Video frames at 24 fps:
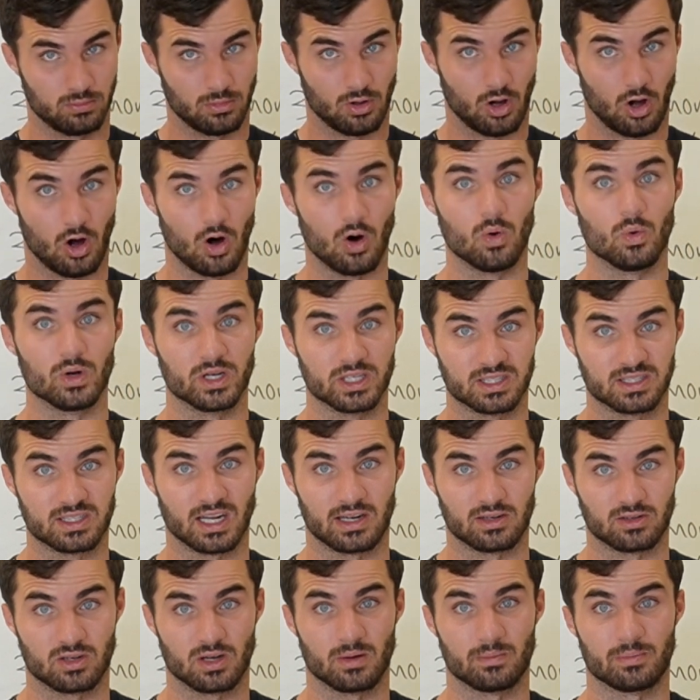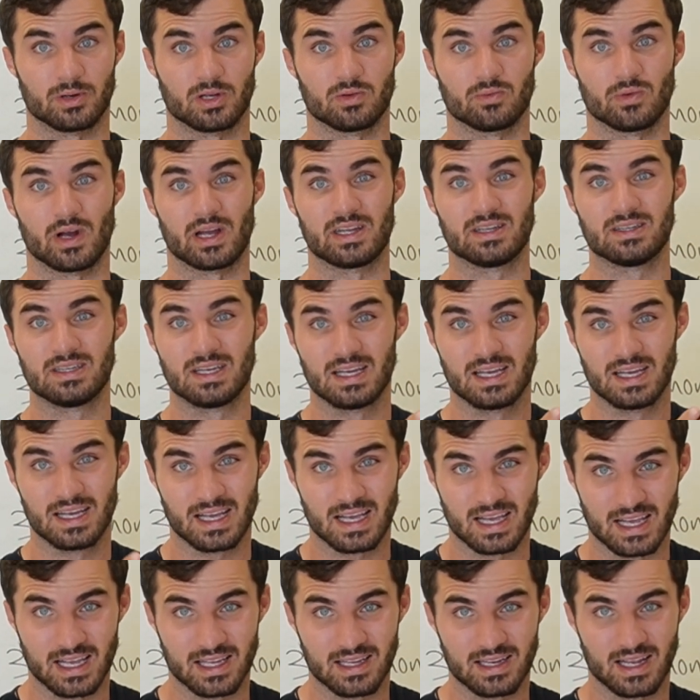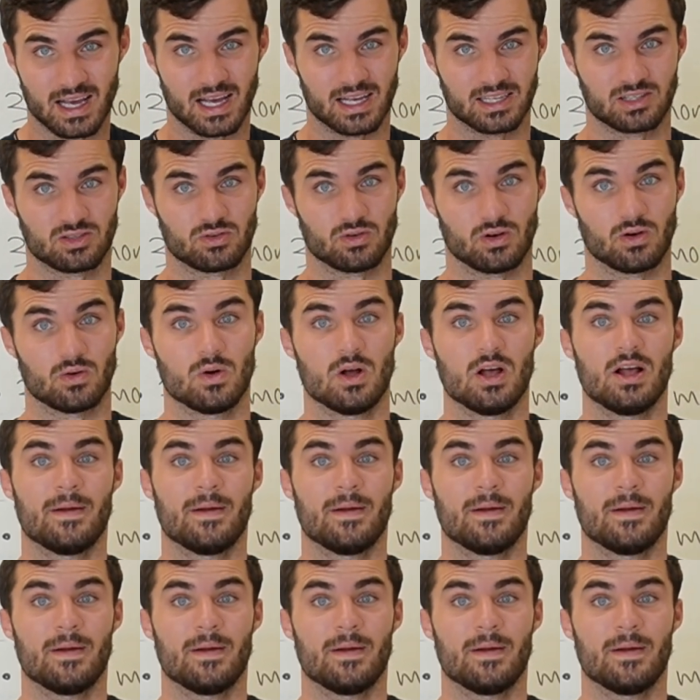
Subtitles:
always title company, right? In escrow.